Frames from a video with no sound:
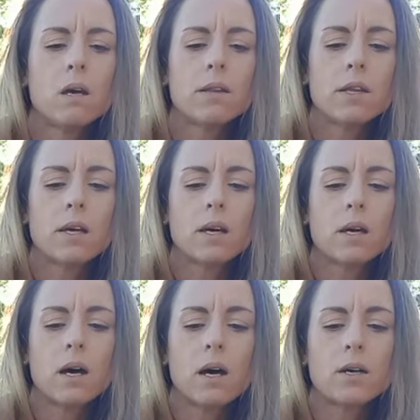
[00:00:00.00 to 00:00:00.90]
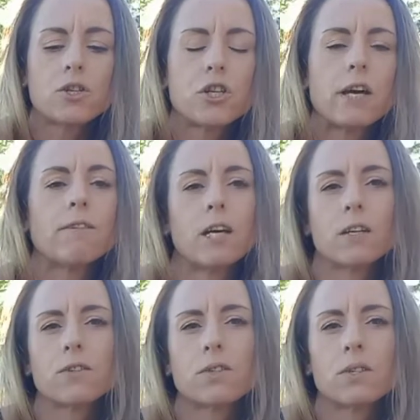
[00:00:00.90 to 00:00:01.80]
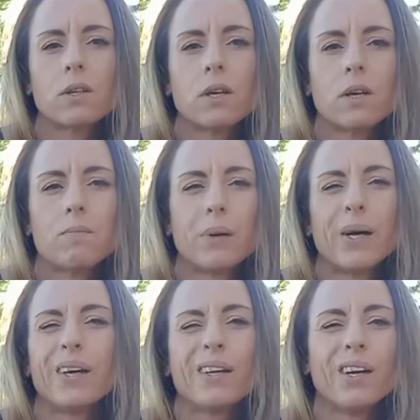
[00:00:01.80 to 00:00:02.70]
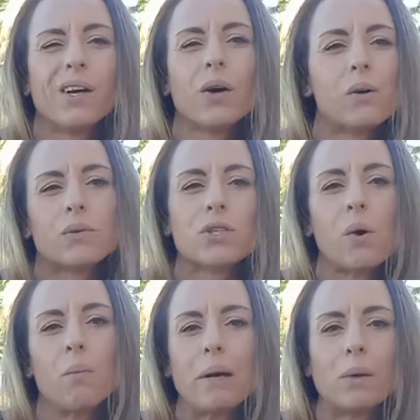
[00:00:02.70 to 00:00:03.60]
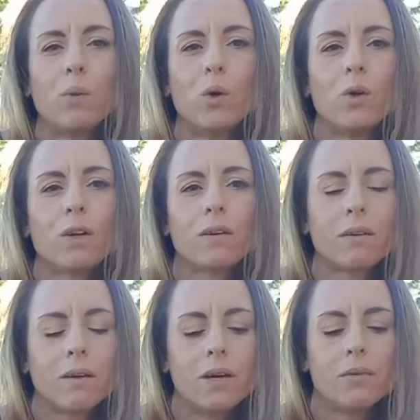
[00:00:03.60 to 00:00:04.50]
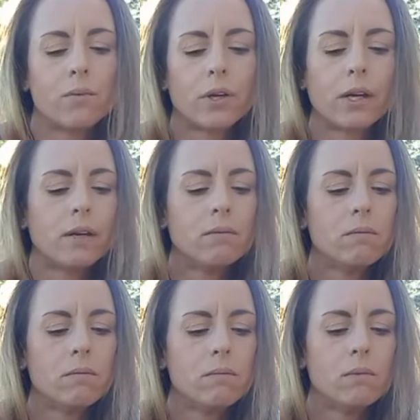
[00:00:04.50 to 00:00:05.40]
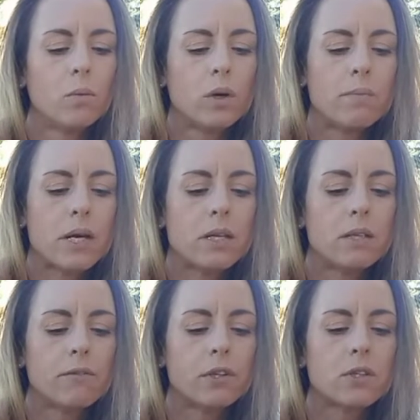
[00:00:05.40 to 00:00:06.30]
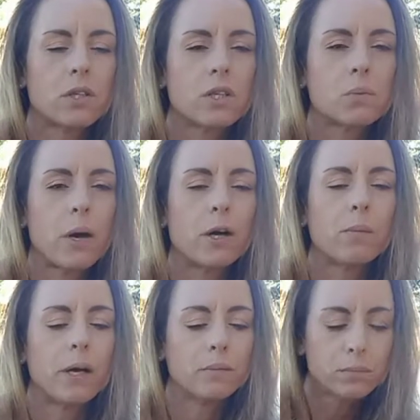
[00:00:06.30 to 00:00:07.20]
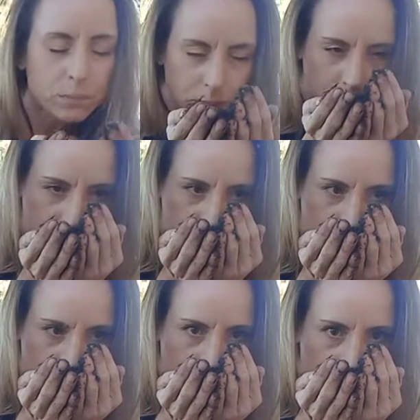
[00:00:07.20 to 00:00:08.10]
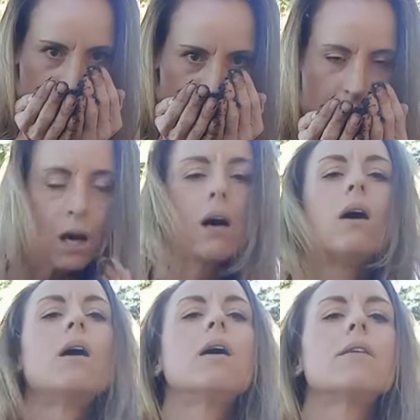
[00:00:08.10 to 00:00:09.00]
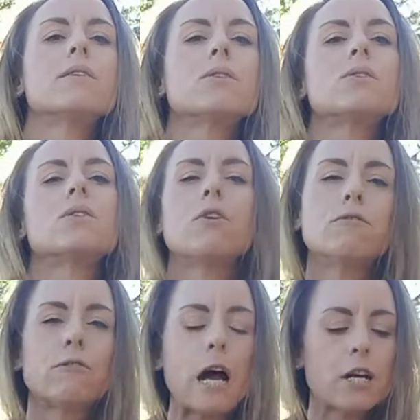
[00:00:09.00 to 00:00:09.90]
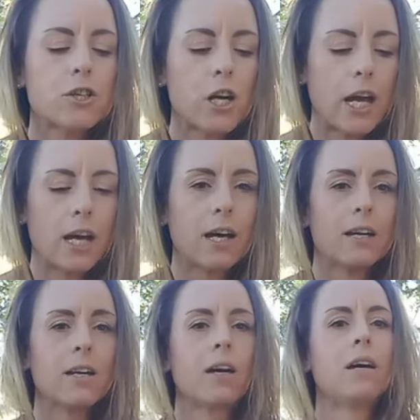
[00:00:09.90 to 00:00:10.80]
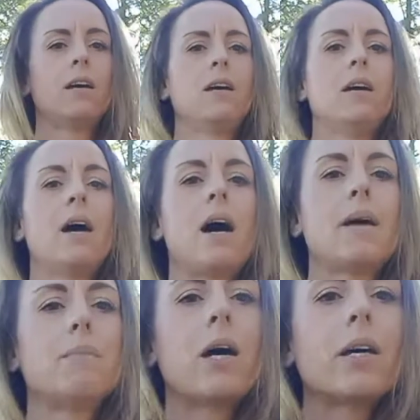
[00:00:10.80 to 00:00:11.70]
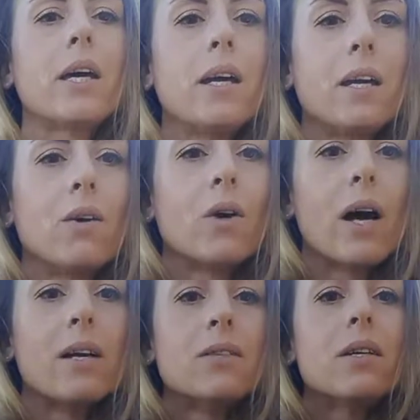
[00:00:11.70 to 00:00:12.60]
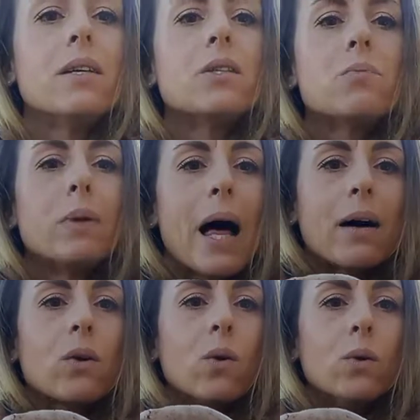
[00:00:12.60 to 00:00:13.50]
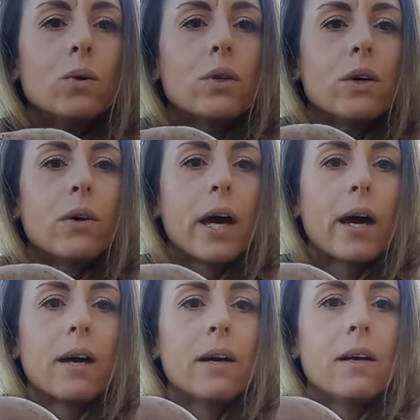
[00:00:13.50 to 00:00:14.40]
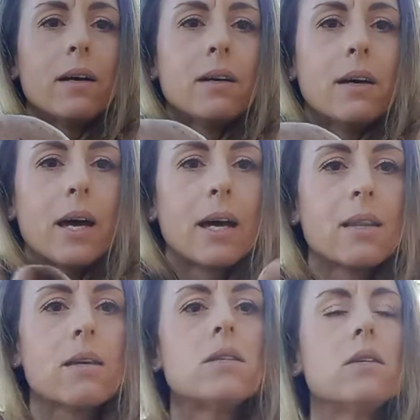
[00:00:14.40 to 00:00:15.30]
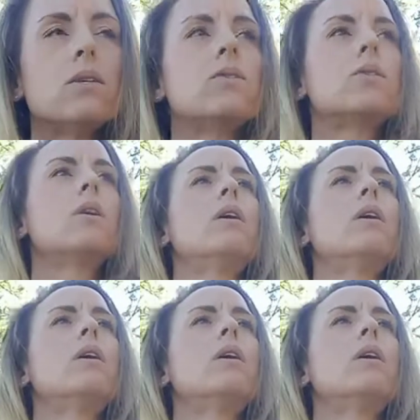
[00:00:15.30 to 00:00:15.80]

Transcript: the shavings, but you know, it was so minimal, it really wouldn't make a difference in this pile. But oh, this is so fresh, and I'm not kidding you guys, it's black gold, okay? And this is